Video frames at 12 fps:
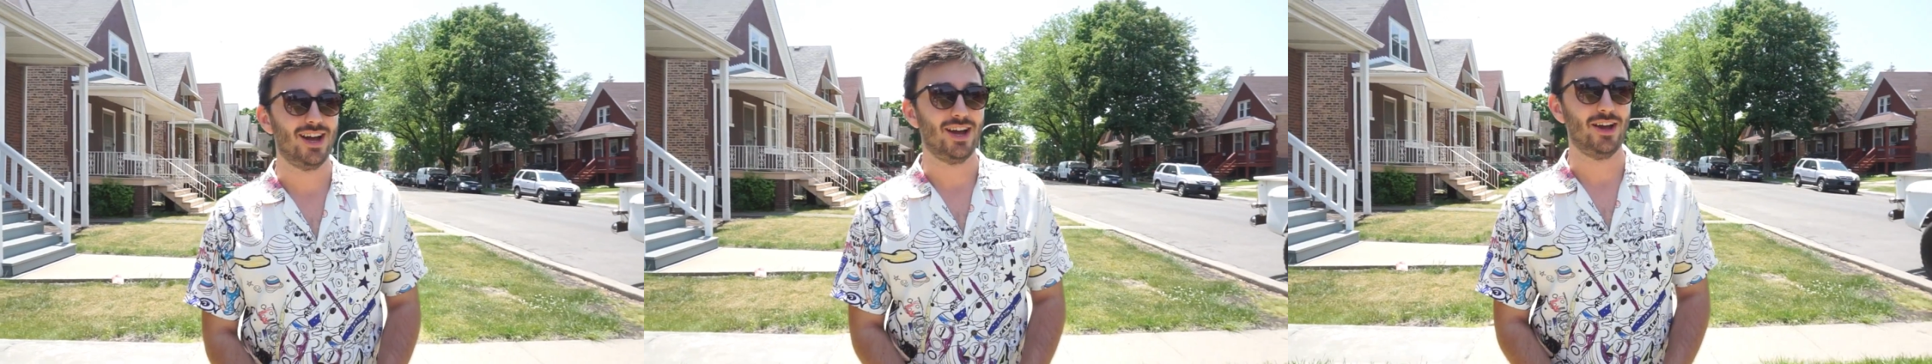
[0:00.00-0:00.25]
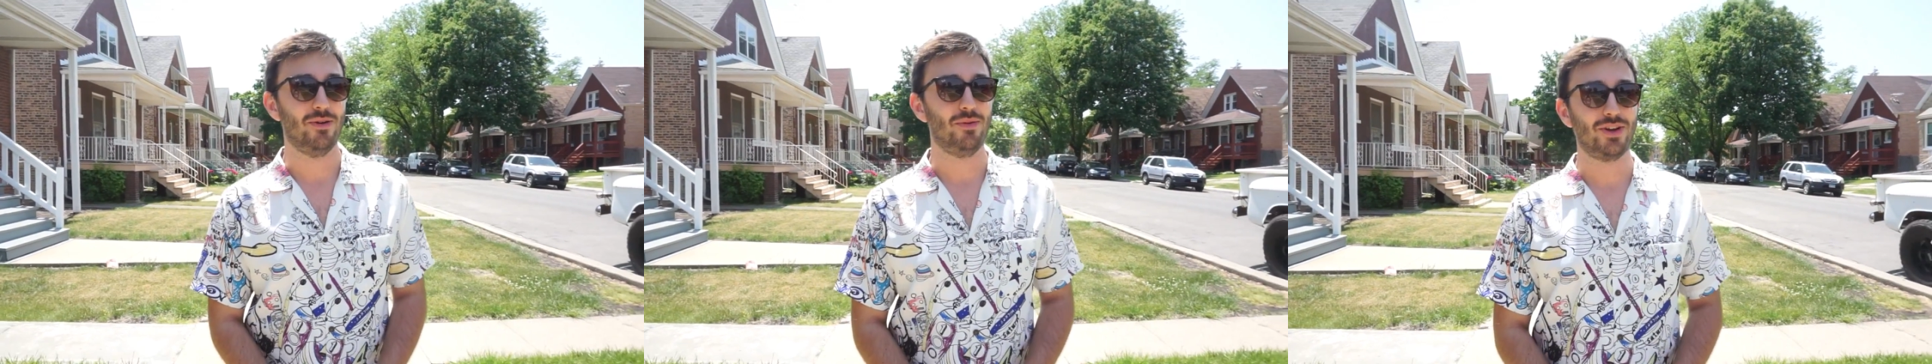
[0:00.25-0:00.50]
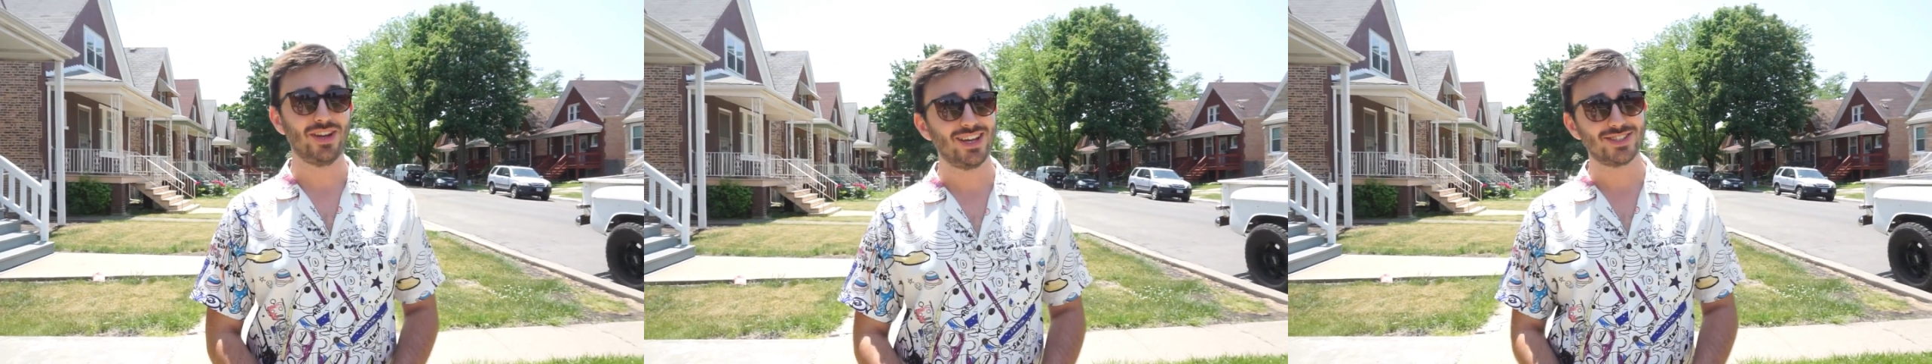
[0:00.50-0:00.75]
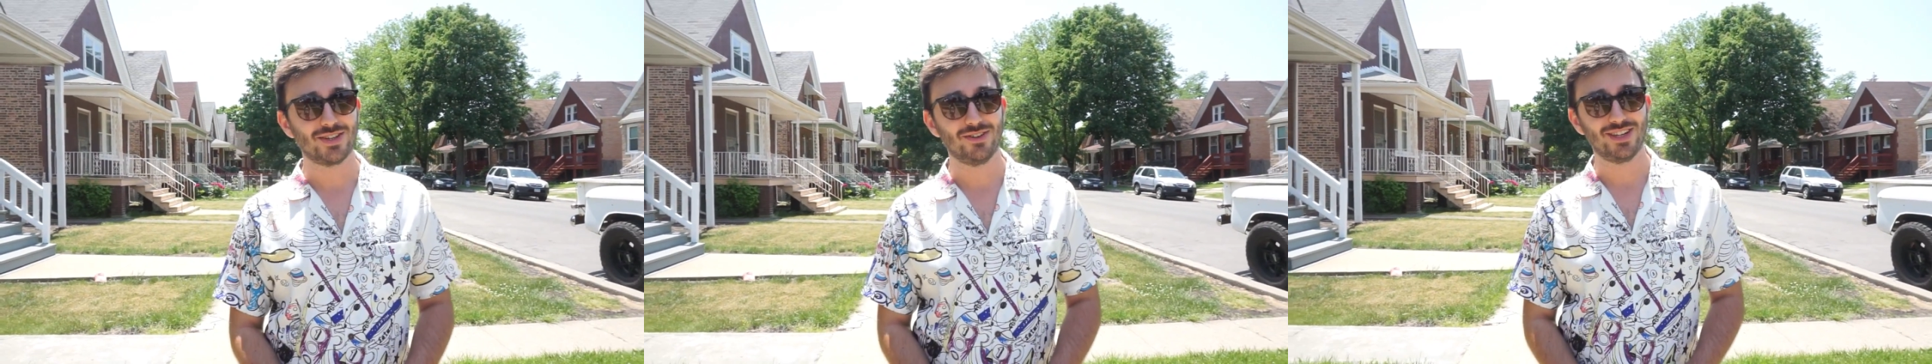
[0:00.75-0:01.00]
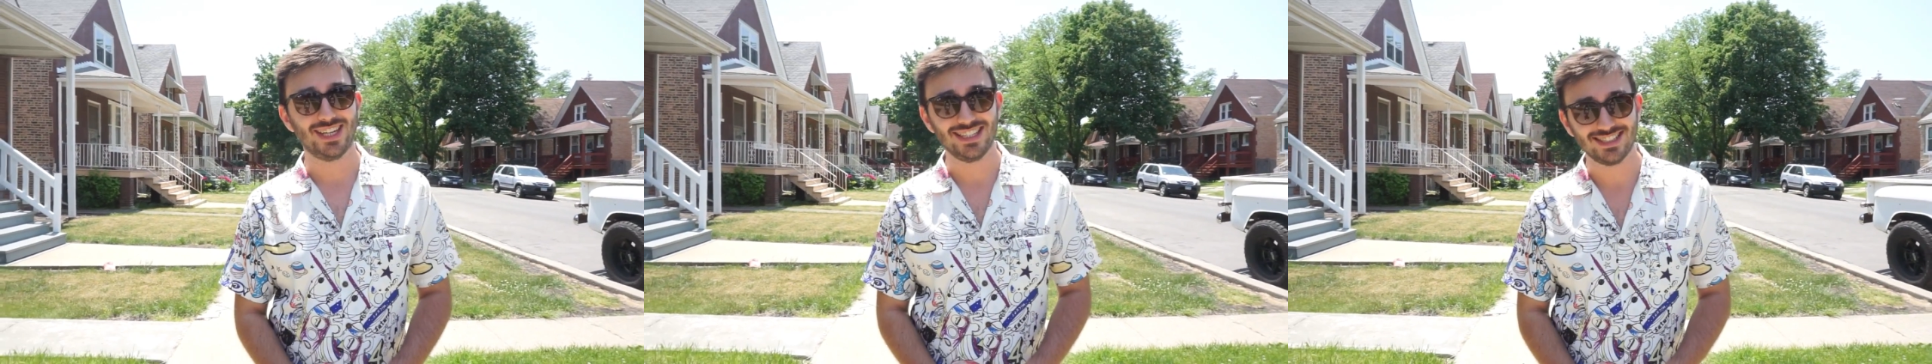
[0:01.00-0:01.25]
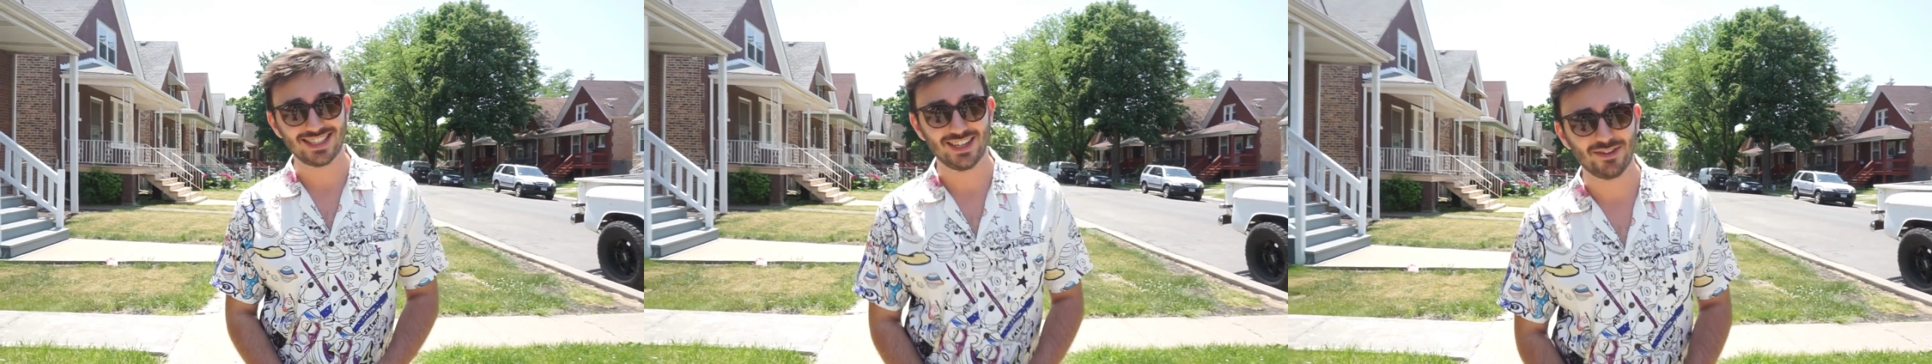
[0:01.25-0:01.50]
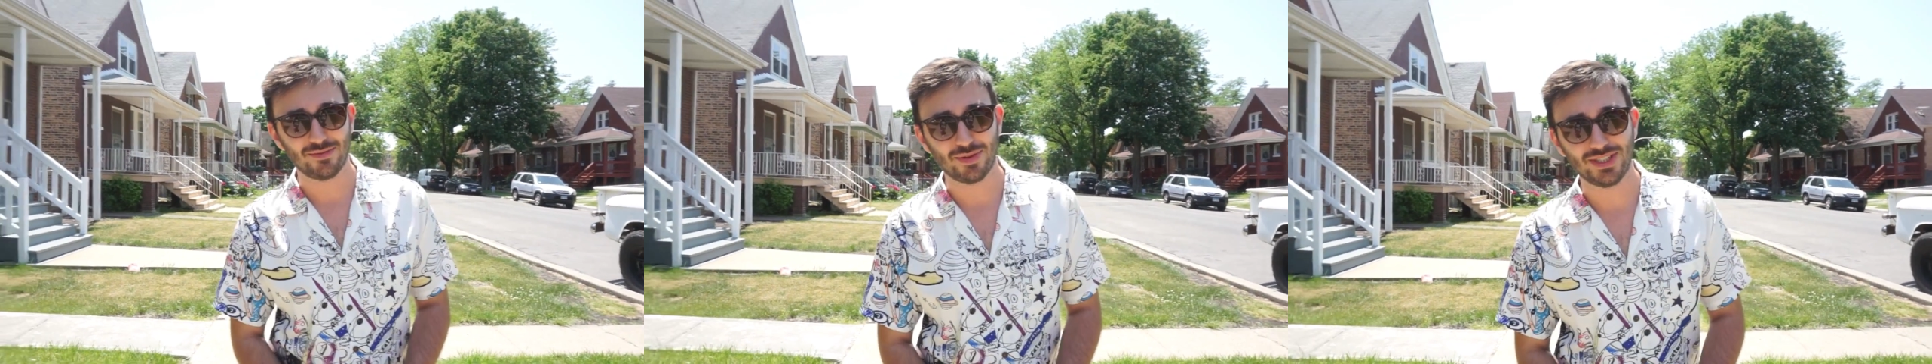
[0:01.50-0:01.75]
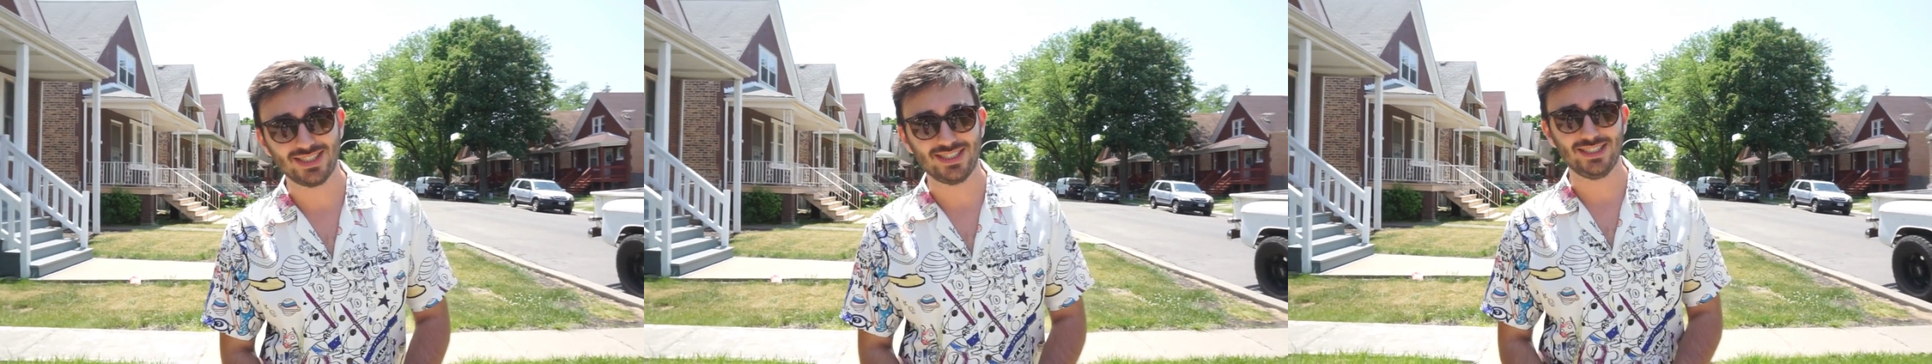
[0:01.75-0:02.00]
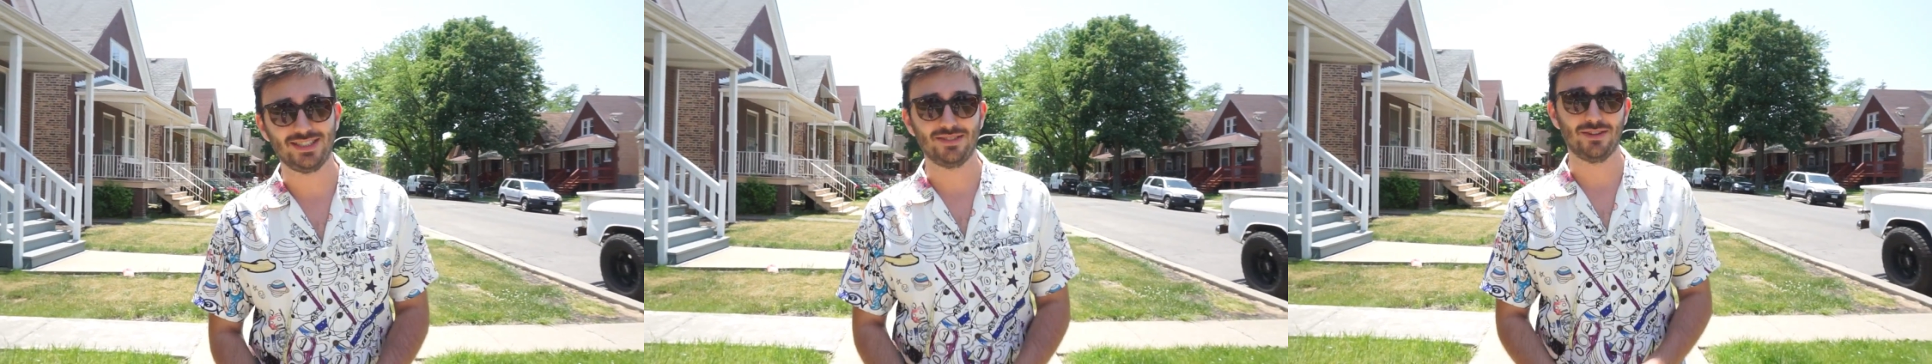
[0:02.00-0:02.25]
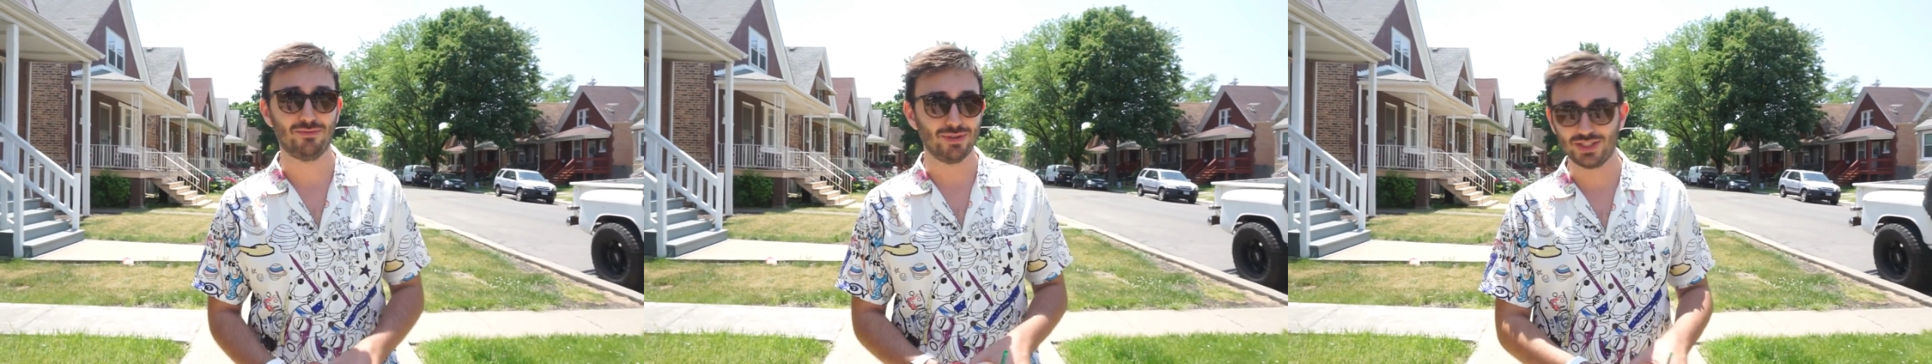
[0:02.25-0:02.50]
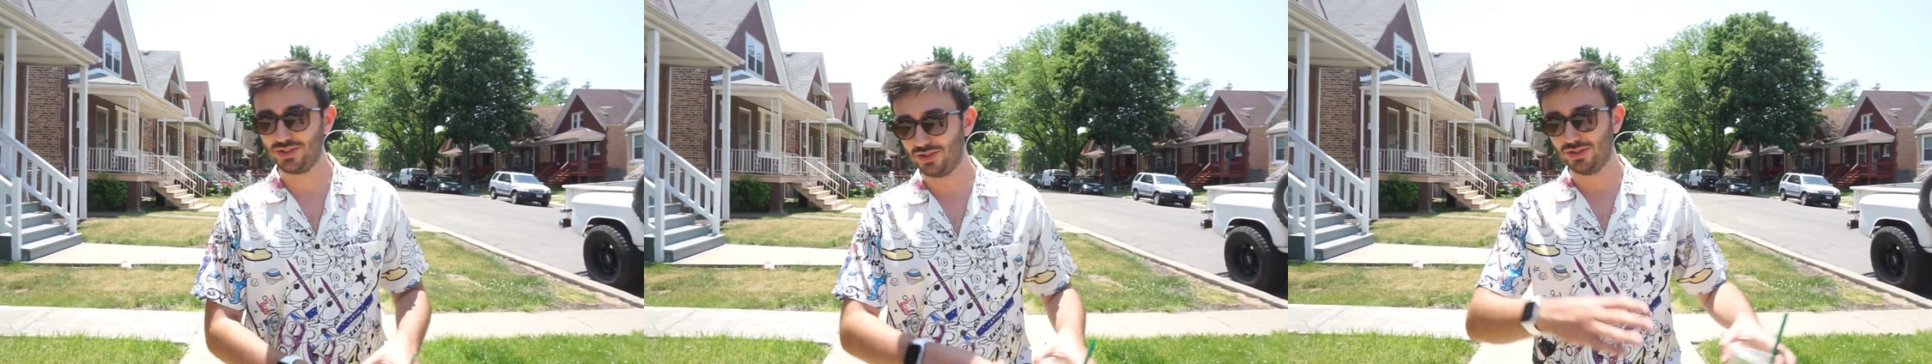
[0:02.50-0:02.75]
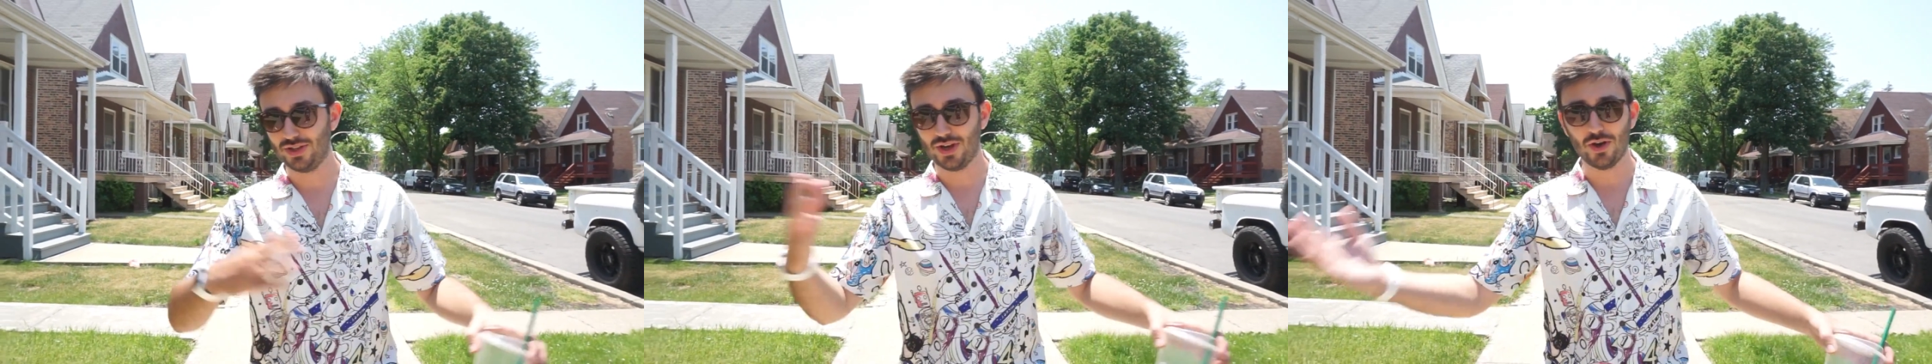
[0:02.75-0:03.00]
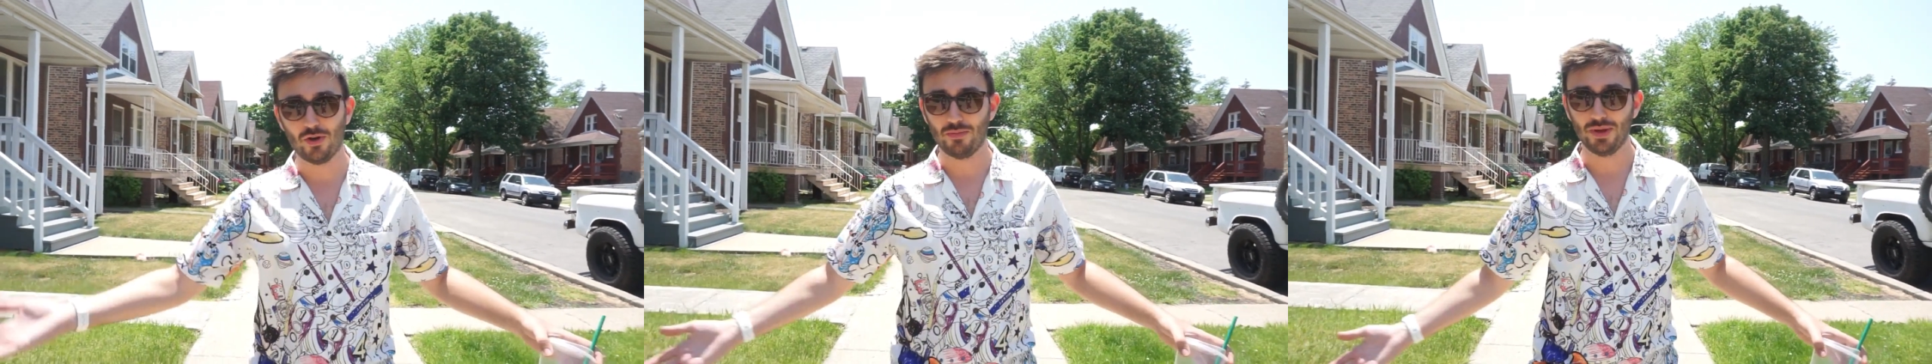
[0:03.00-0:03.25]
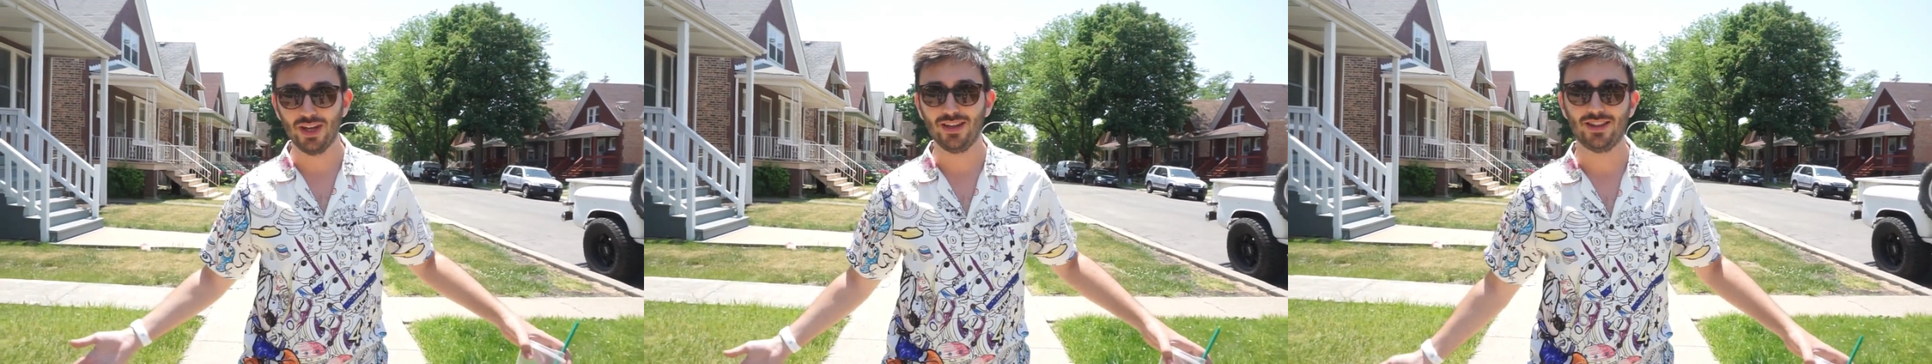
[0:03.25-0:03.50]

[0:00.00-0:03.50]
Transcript: We're going to get to go inside of Walt Disney's original home